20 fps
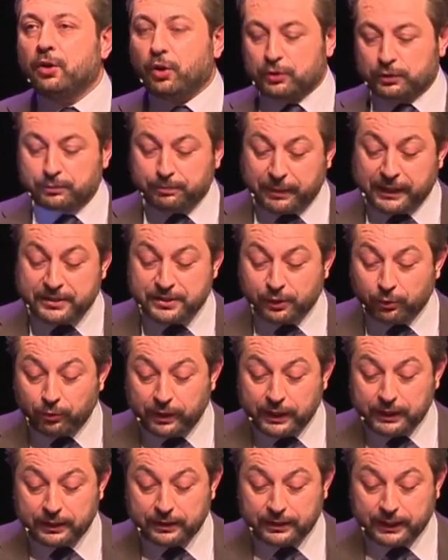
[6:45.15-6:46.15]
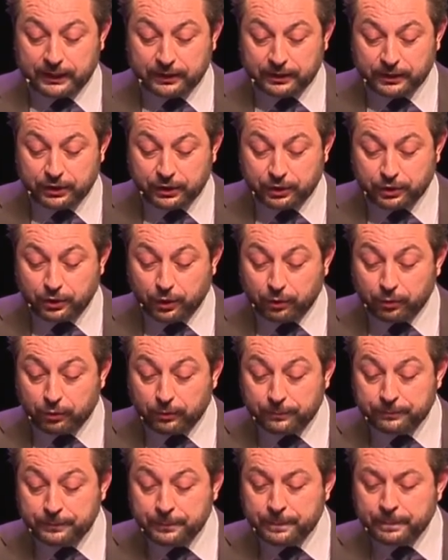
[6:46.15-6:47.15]
a lot better way than the
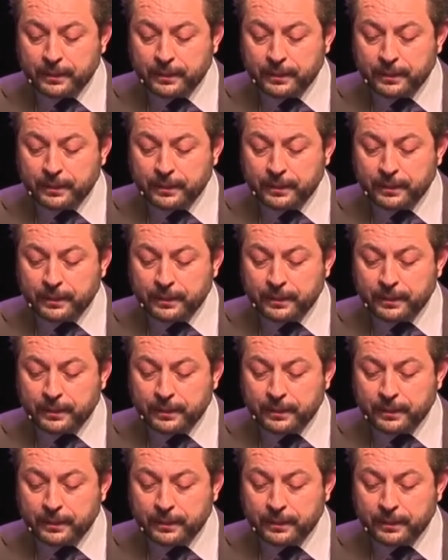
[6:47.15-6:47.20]
EU.